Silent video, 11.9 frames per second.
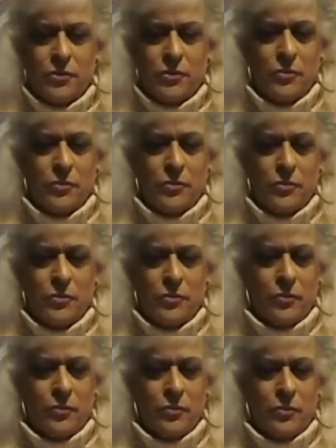one.
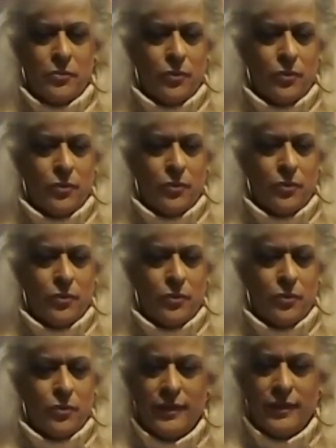It's all it is.
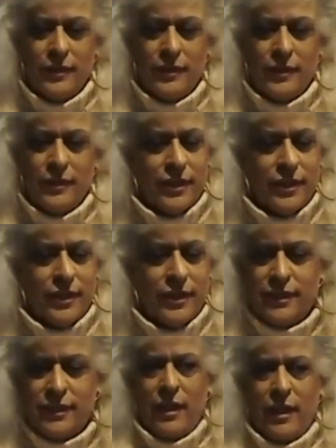I mean,
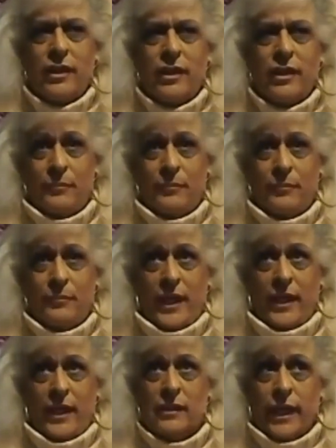if they're looking for
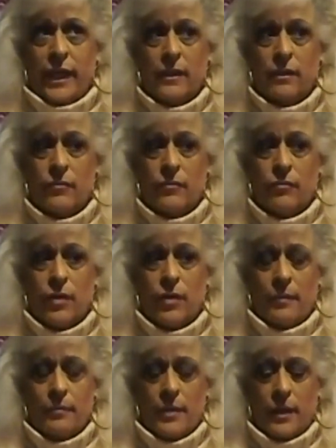something like
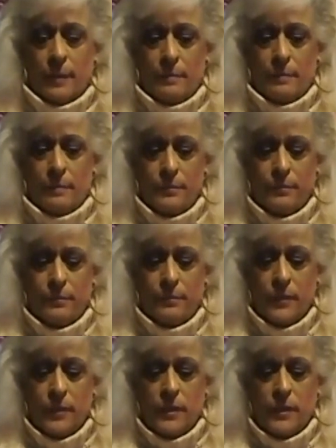a rom com,